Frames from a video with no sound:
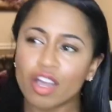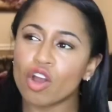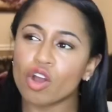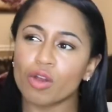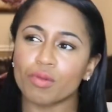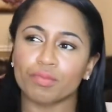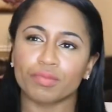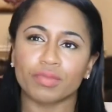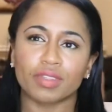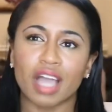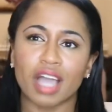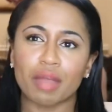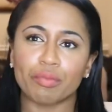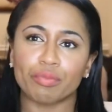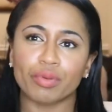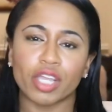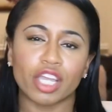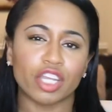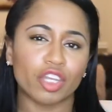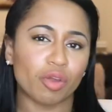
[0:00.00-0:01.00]
Or not
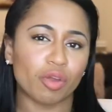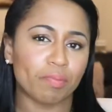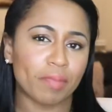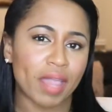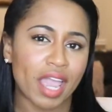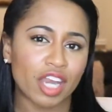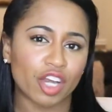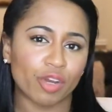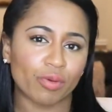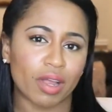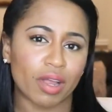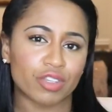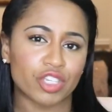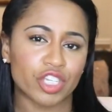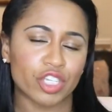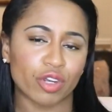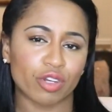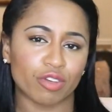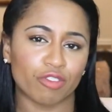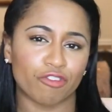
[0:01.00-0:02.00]
bringing your man around
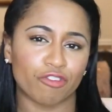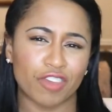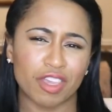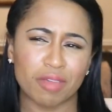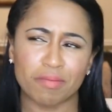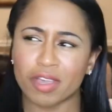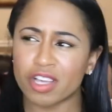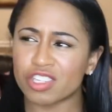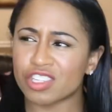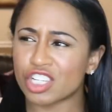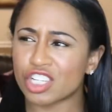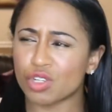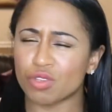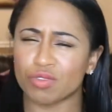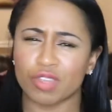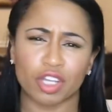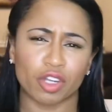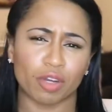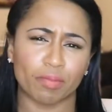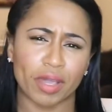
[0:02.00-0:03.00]
certain females that you
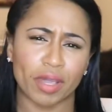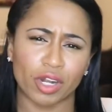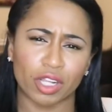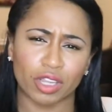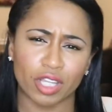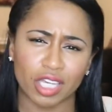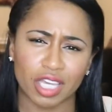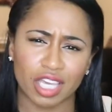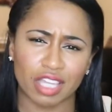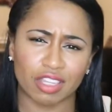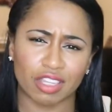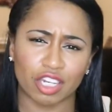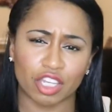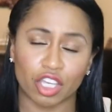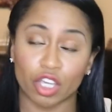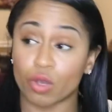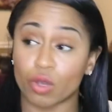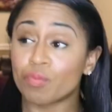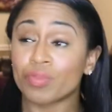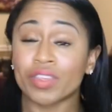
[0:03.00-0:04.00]
think are better looking than you.